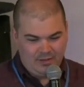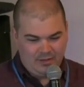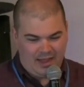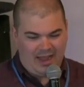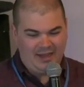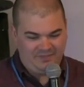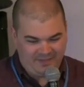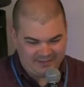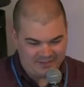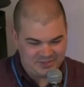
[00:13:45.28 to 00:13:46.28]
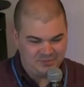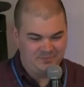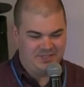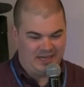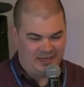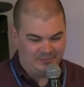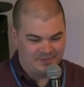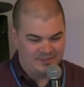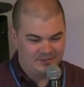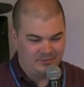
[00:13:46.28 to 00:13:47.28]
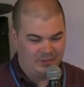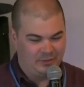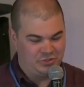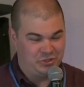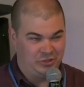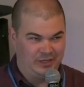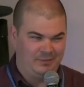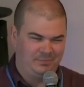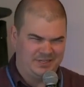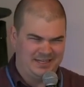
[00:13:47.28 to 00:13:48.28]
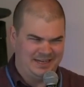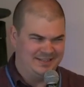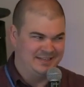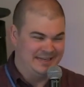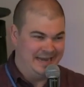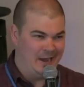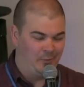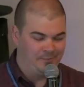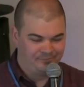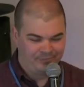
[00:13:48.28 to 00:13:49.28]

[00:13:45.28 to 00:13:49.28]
I find that sometimes when I was younger, I pretend it isn't now,